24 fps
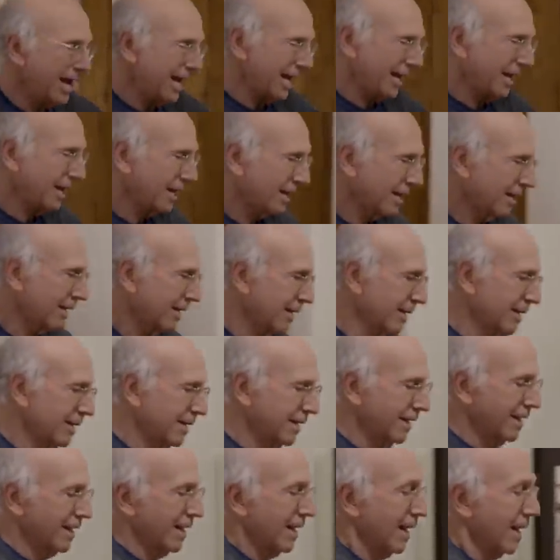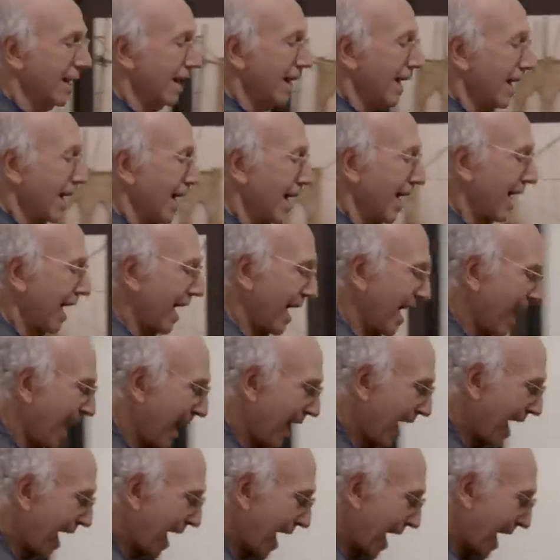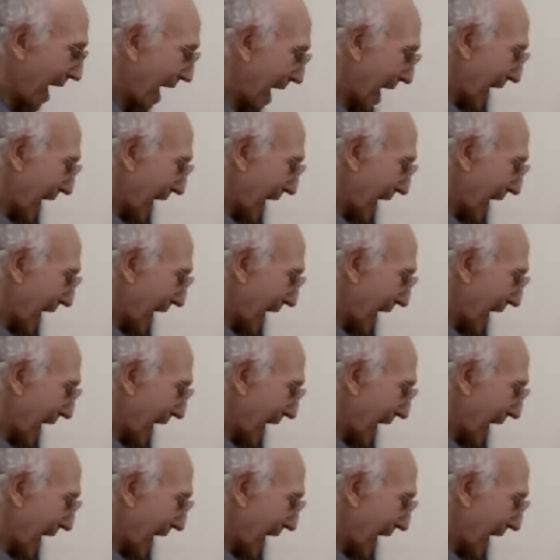Hey. Trying to work you today, man.